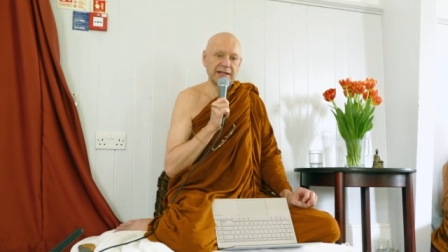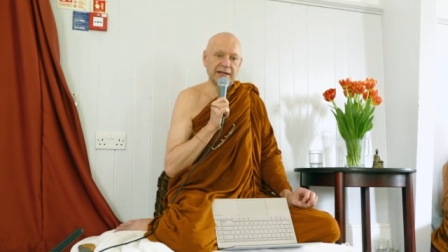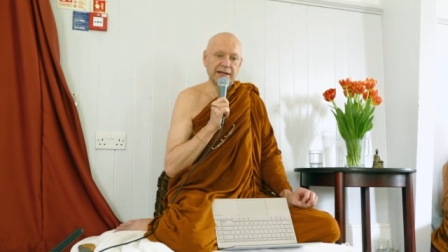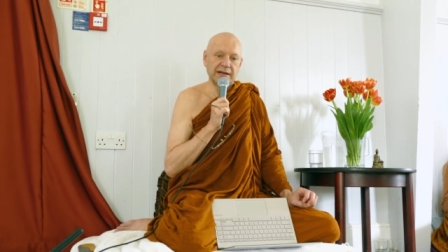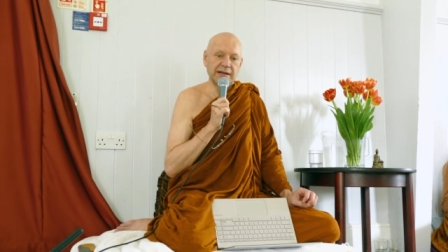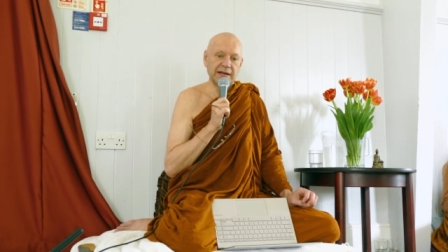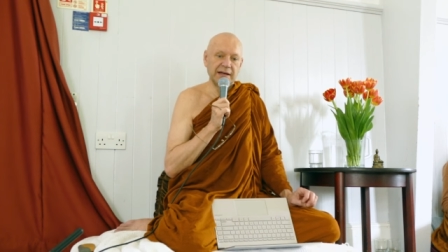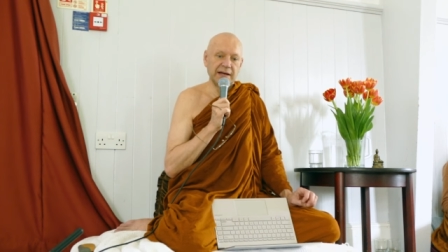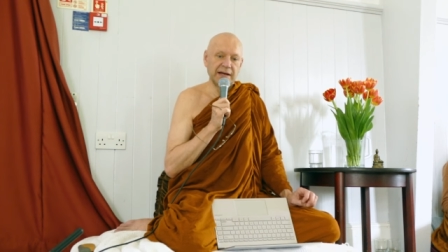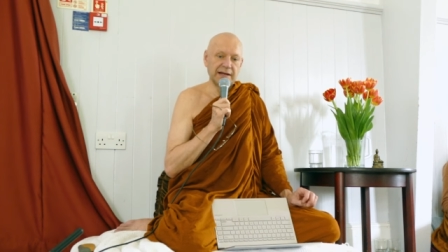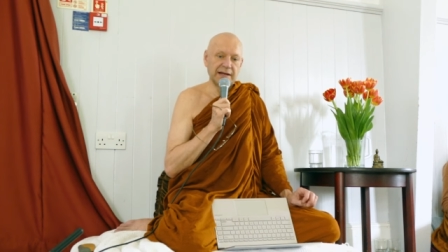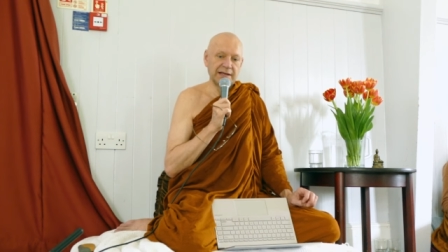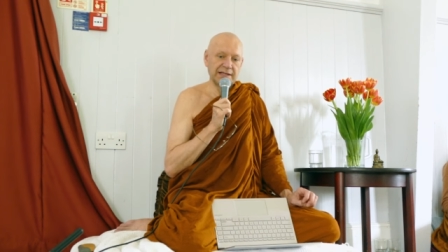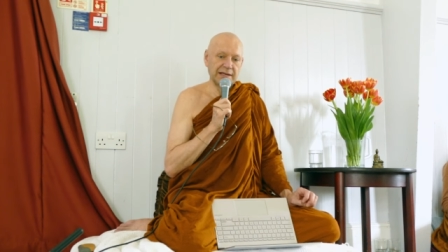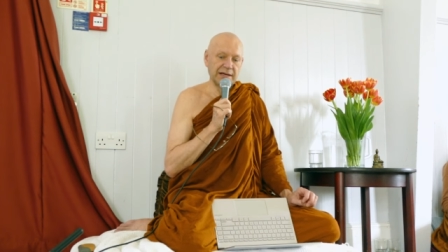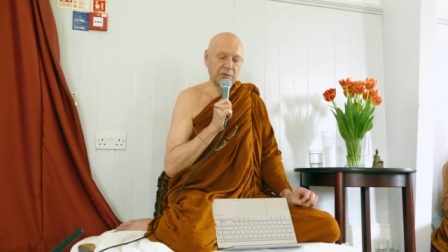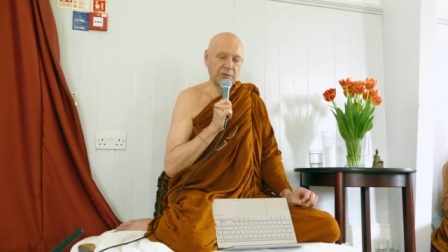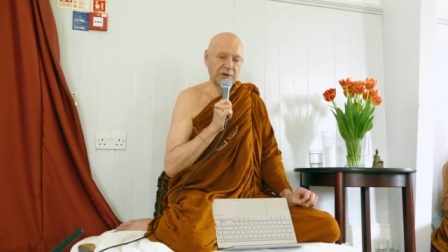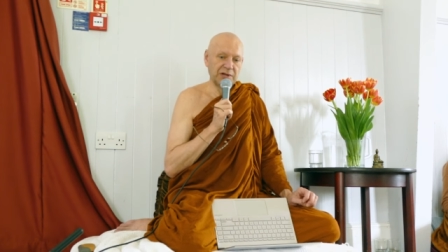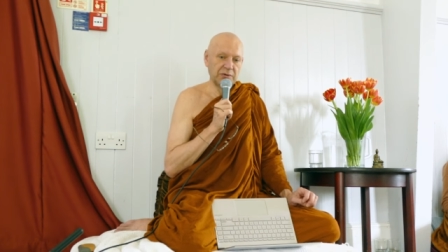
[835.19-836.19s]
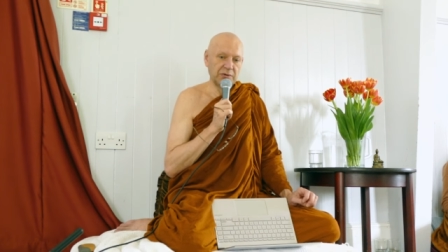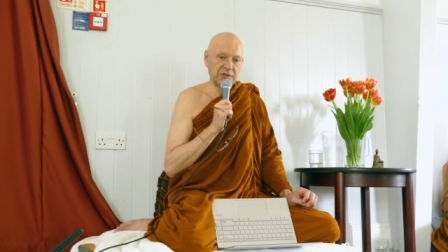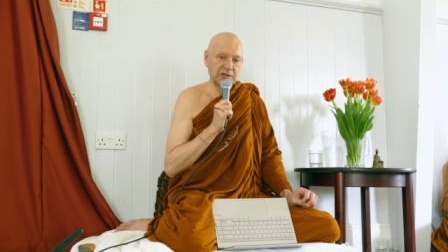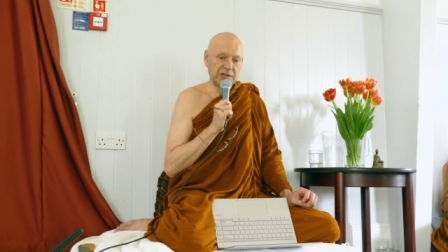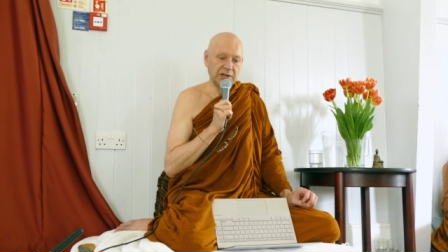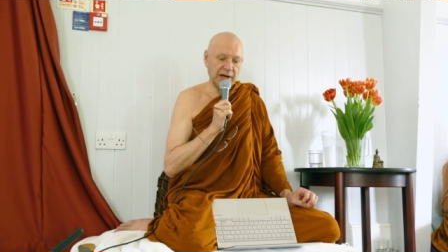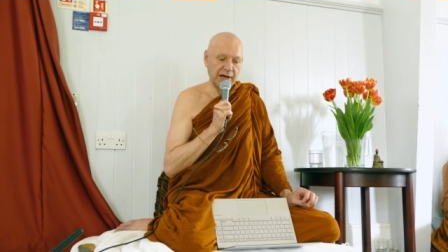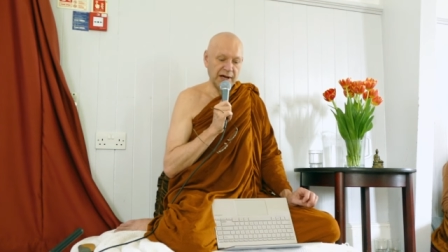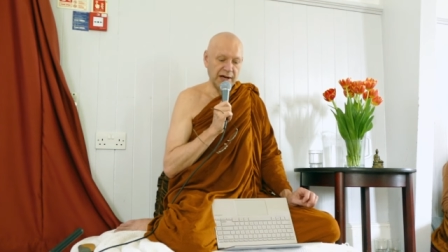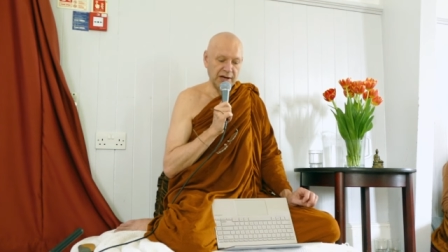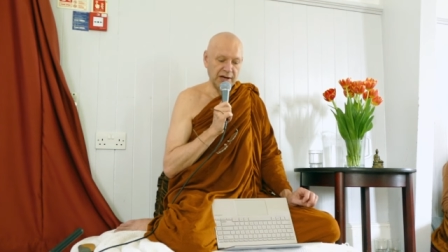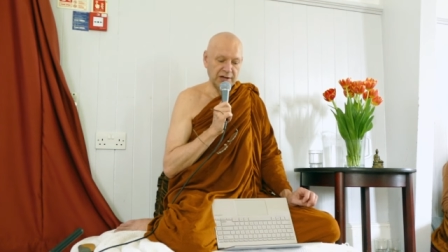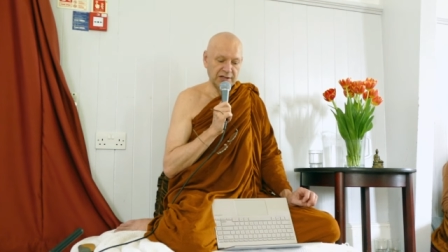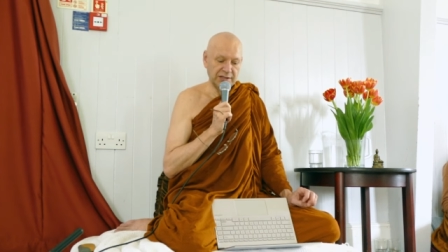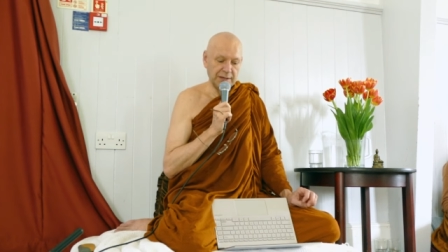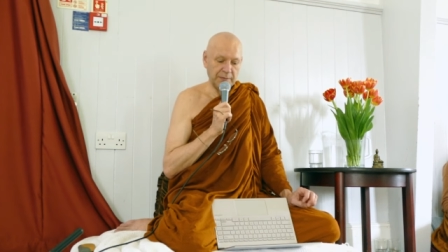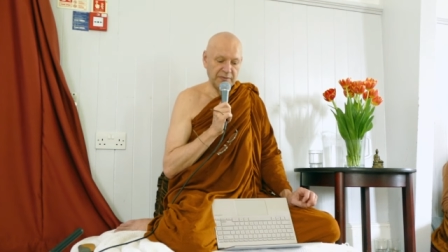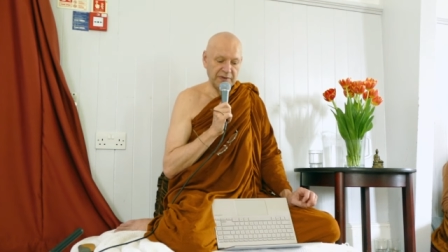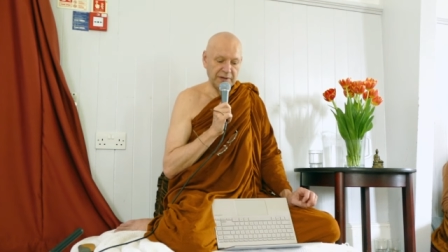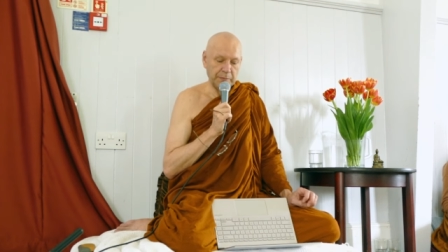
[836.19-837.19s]
Uh, it's like when you die or
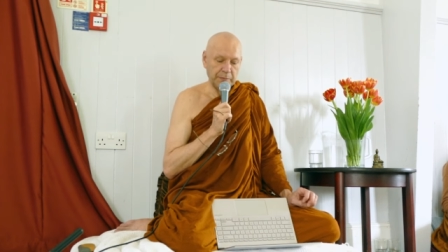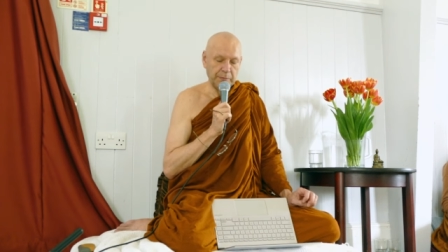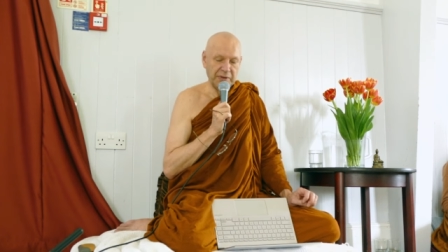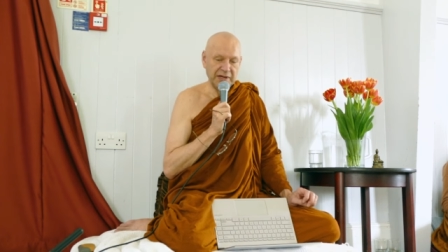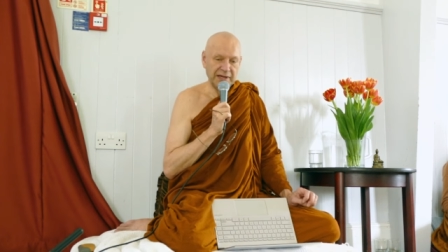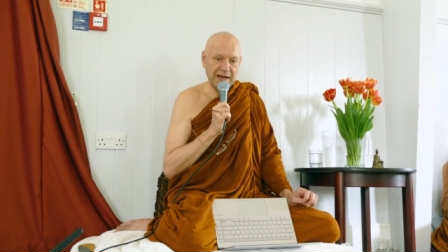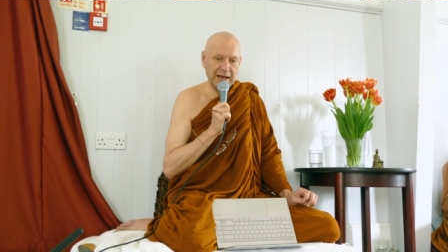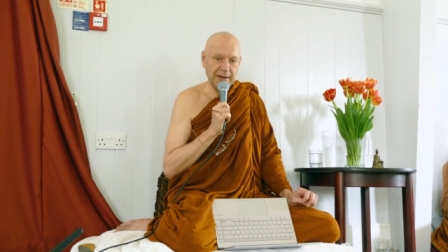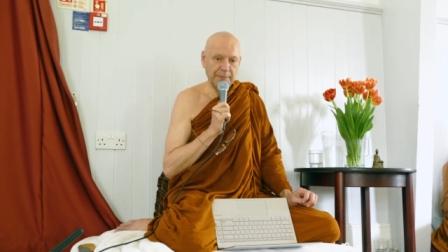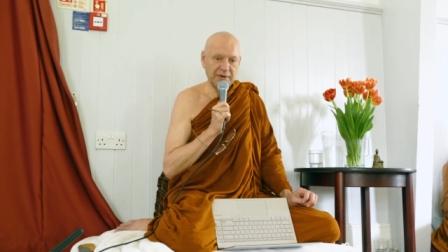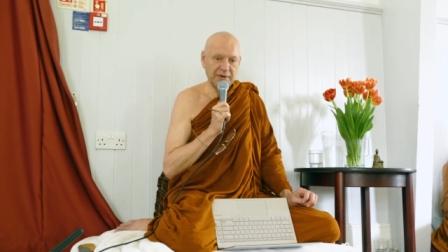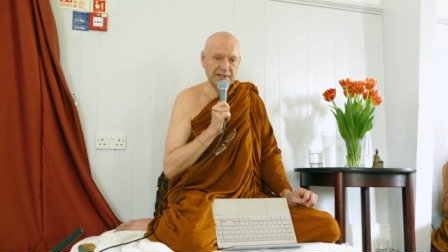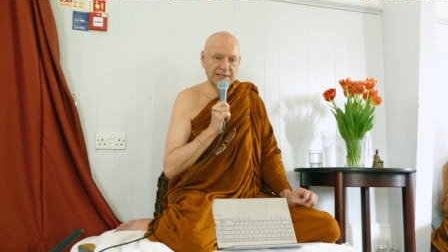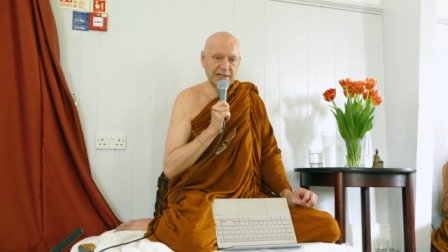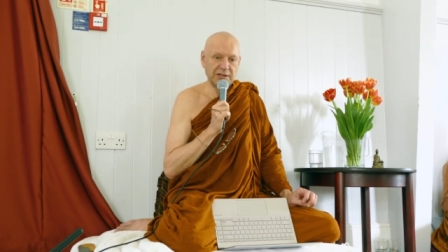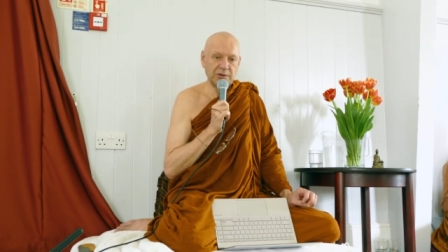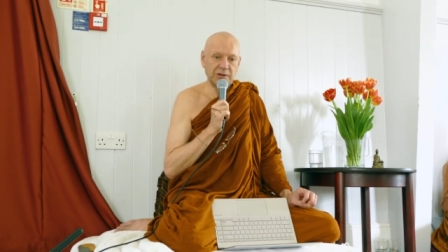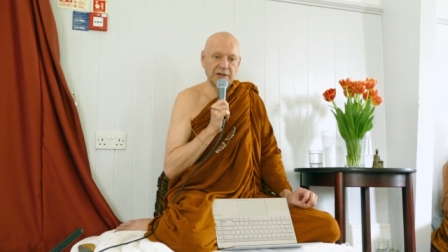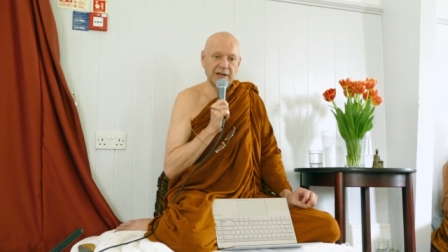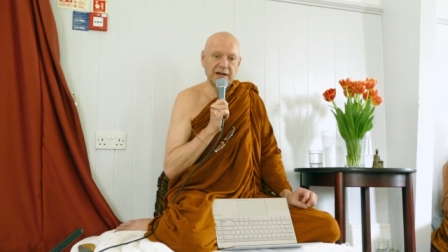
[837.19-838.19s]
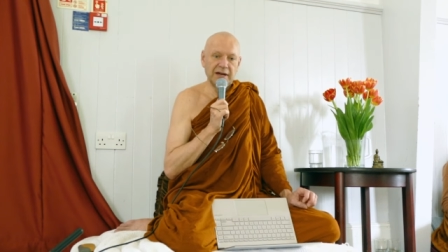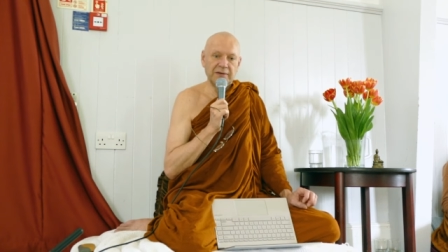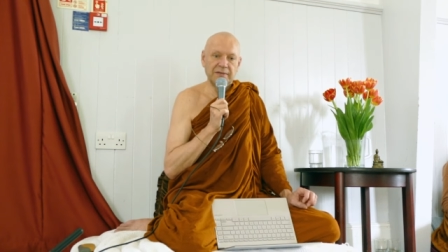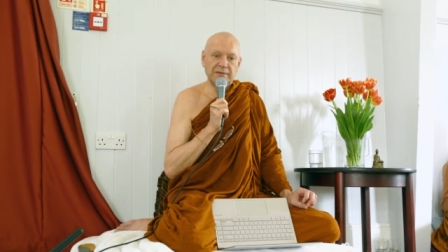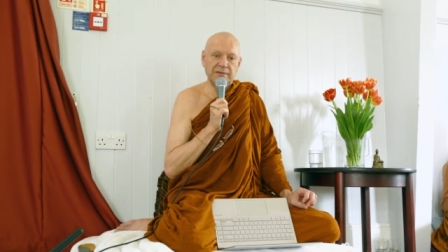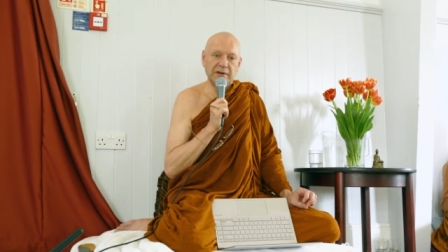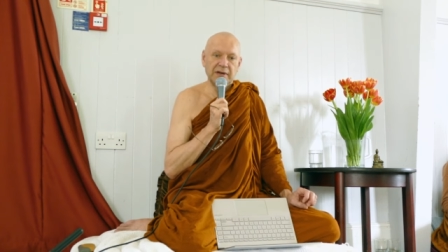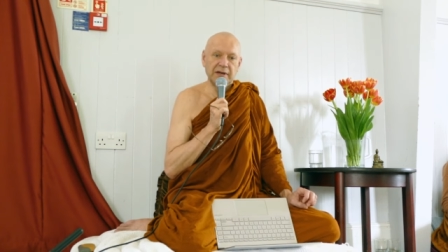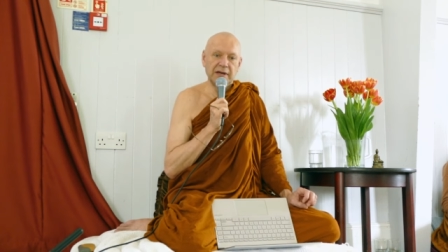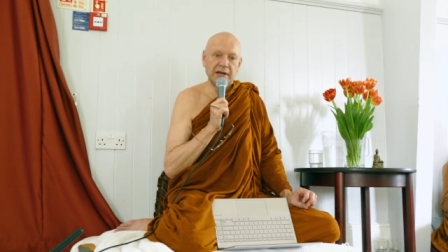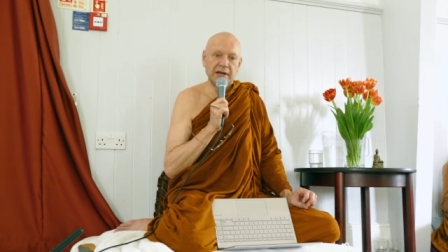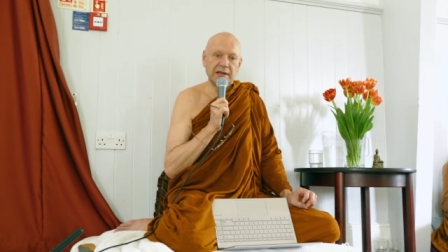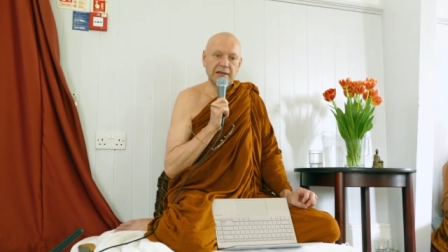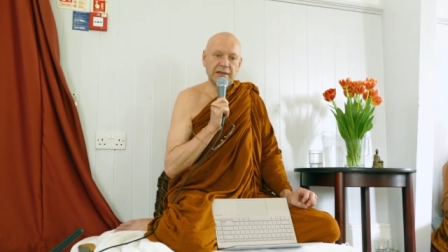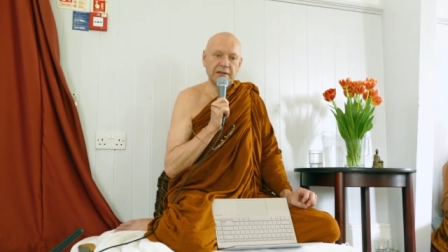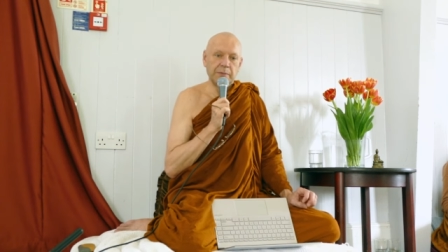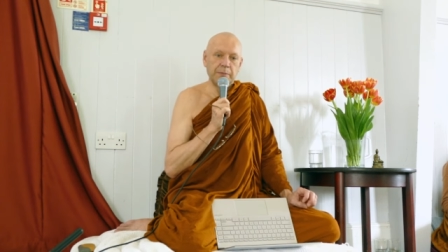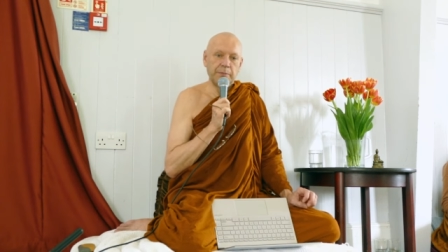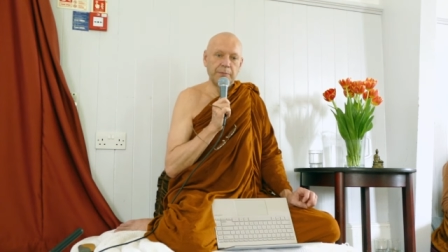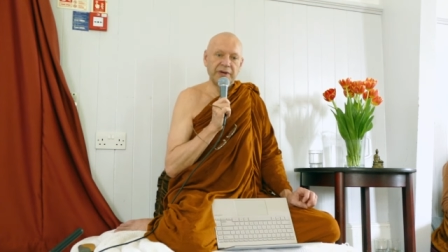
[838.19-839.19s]
something big happens in your life, uh,
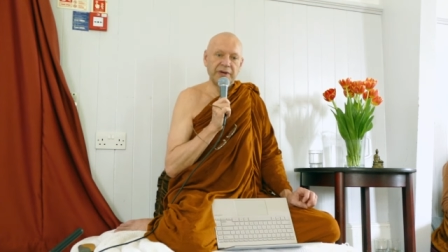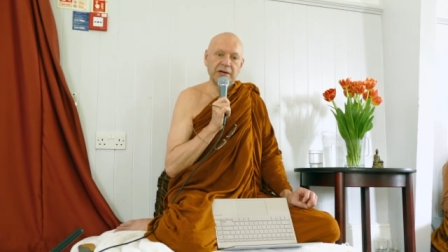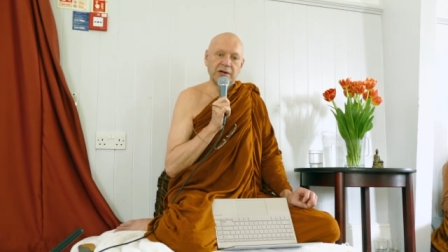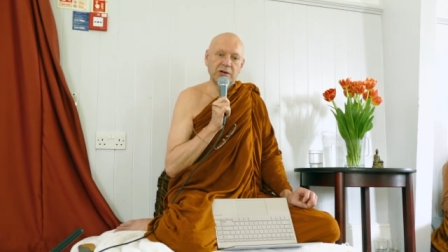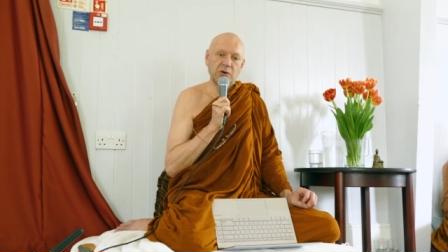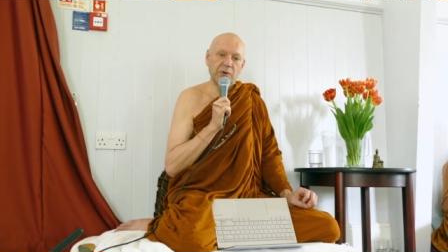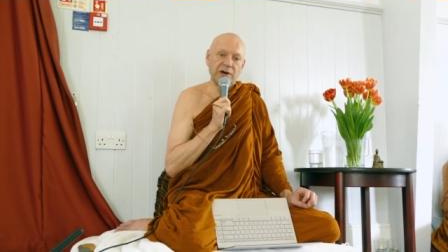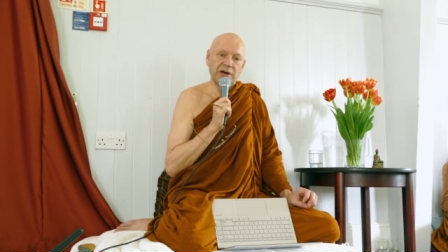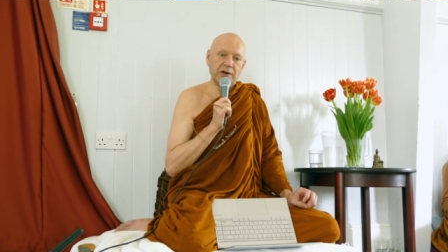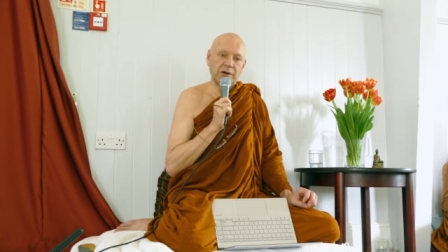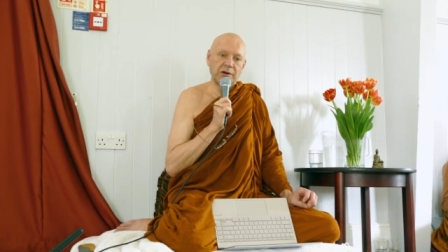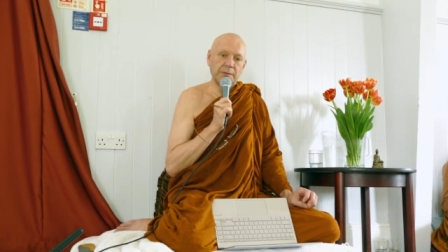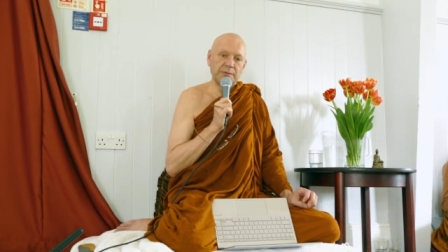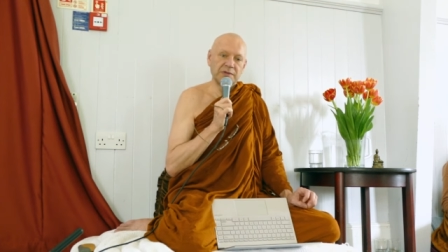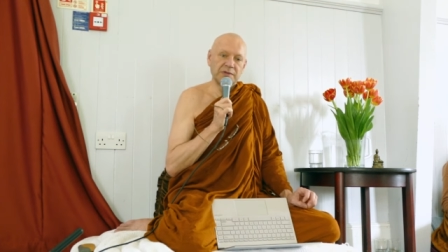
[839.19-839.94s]
the big quake comes